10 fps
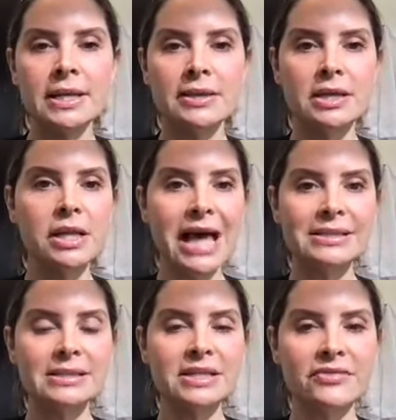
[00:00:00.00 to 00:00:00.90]
the
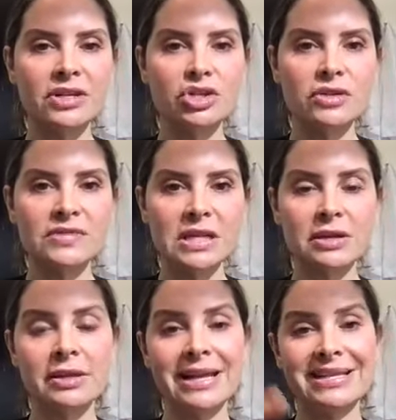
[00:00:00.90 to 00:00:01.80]
classic definition of
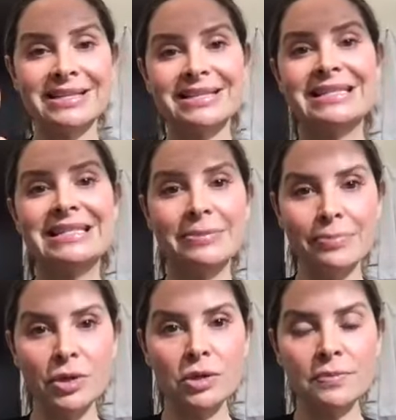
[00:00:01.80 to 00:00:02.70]
cellulite is a
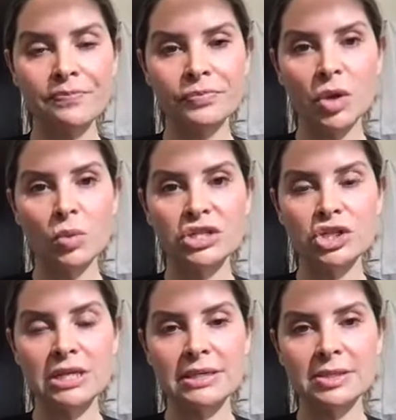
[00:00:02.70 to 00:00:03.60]
dimple, which
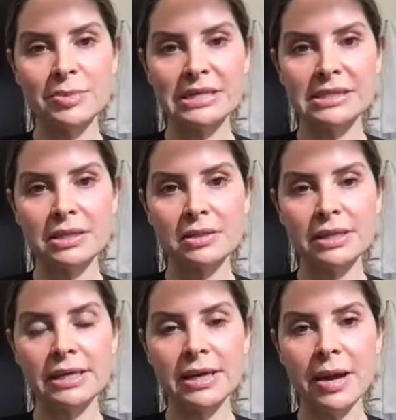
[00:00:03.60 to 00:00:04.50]
is
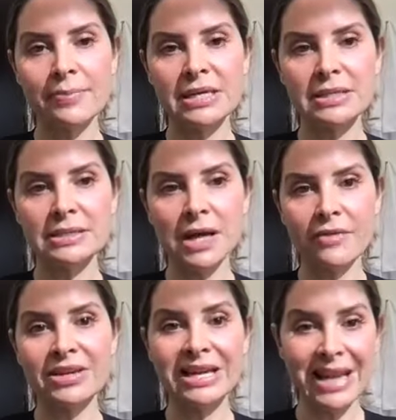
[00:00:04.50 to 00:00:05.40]
basically a piece
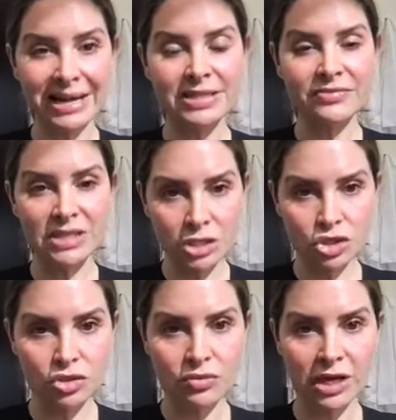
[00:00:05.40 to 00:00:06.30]
of connective
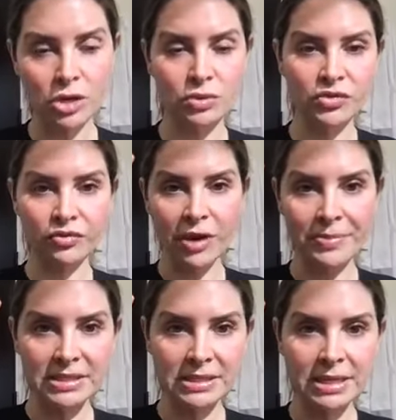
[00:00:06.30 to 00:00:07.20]
tissue that goes from
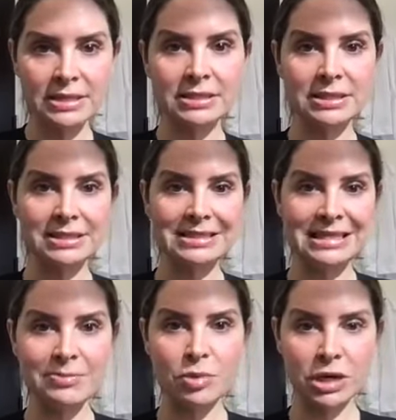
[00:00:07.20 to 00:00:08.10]
the skin to the
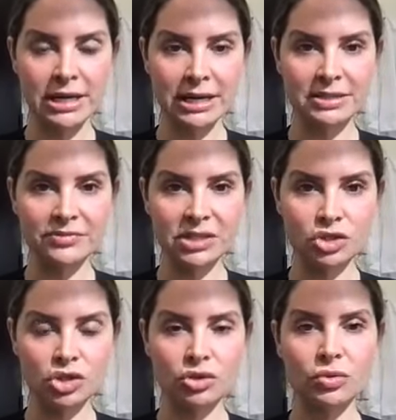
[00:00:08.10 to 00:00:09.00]
deeper connective
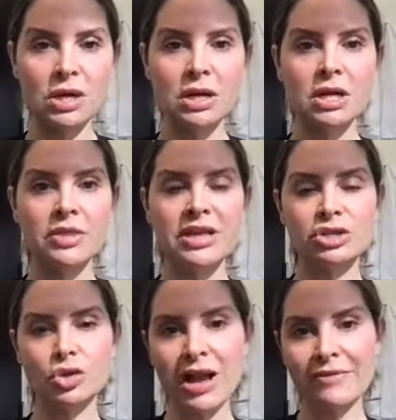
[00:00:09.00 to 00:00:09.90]
tissue that
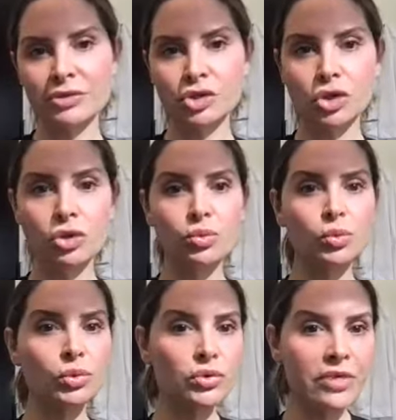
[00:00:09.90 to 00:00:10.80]
travels
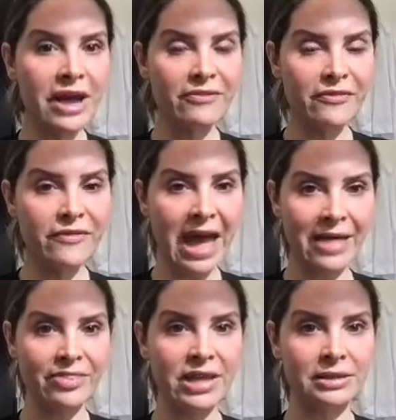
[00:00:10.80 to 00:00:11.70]
through that fat
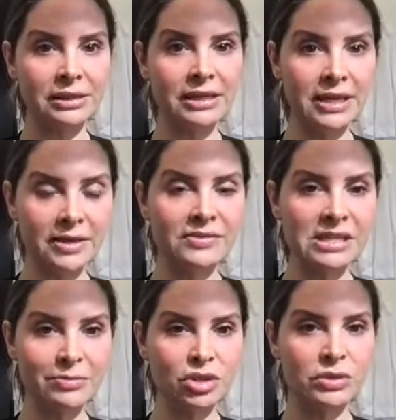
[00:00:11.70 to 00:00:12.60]
that lives
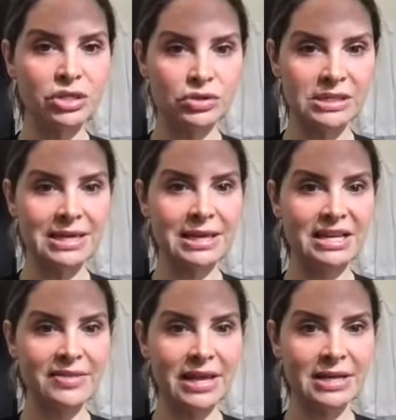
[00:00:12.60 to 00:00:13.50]
in between your skin
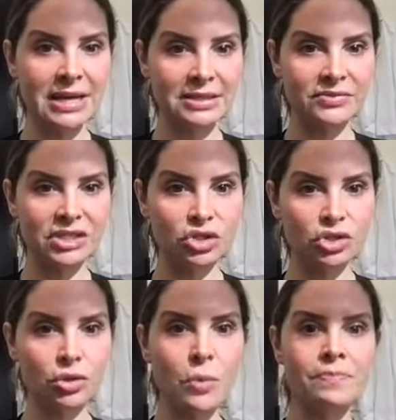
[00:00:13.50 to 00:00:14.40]
and that connective tissue,